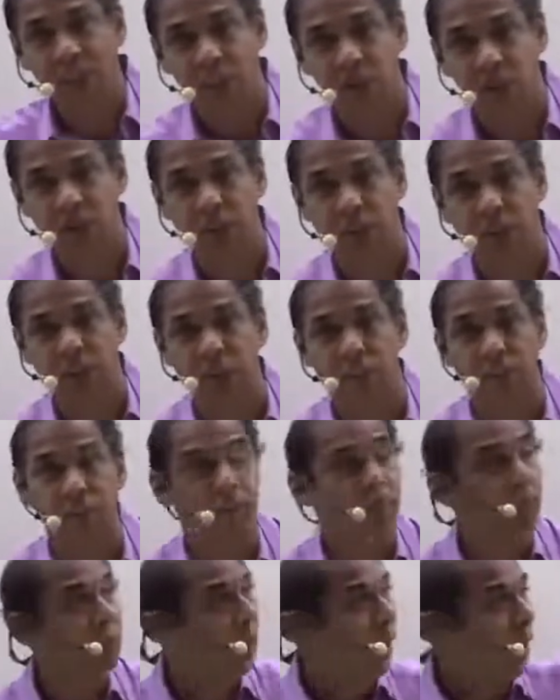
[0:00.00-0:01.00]
has to come
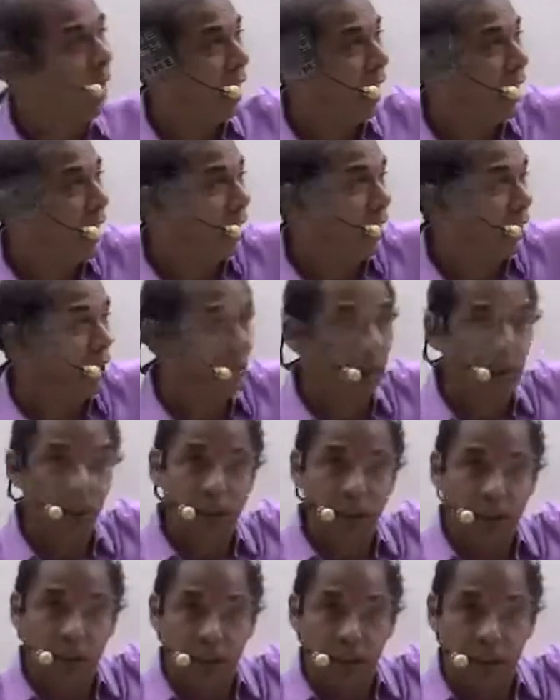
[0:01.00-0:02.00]
and
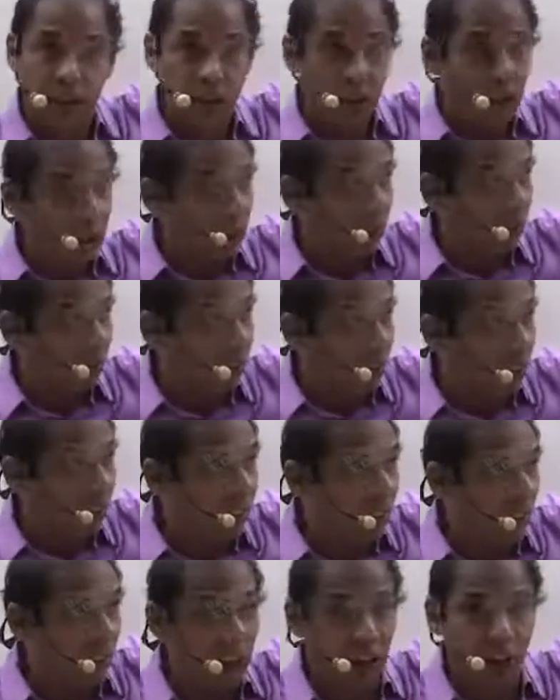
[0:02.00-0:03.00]
he will
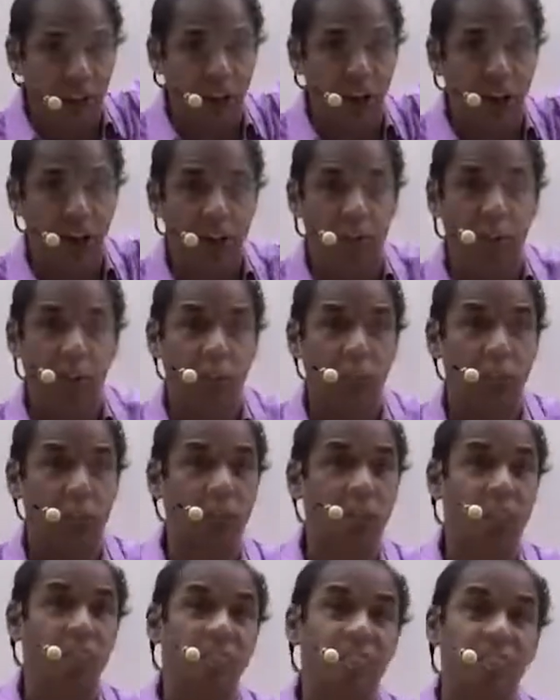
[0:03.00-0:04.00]
tie the knot.
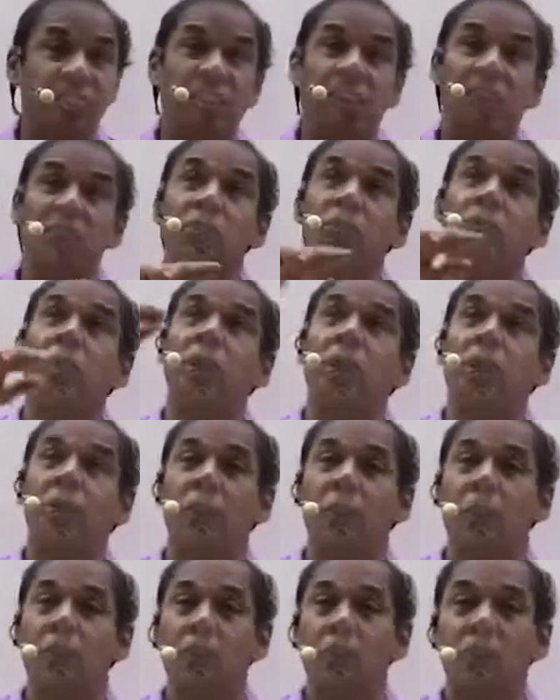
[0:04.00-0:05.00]
What is the first action going
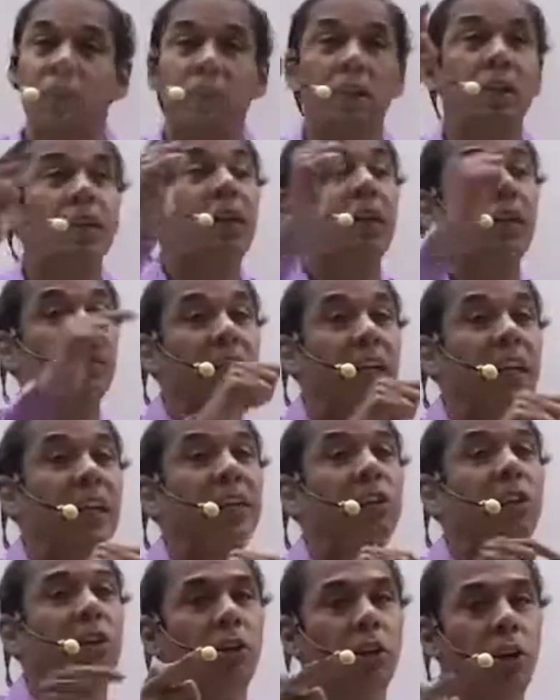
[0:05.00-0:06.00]
to happen?
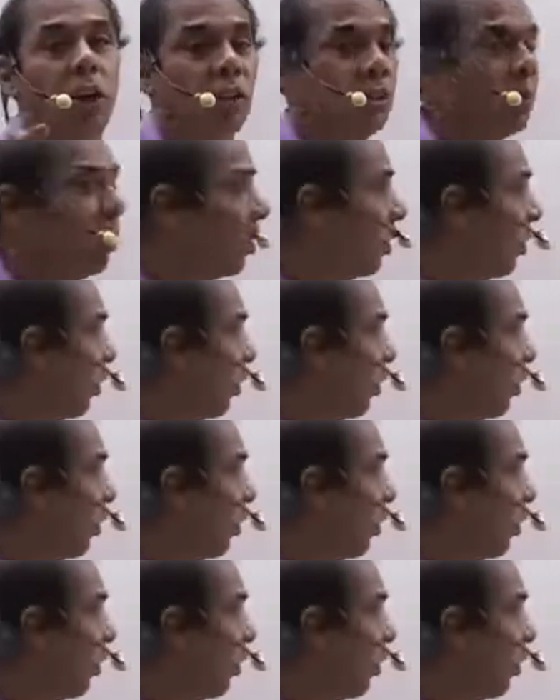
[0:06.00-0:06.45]
Tying the knot.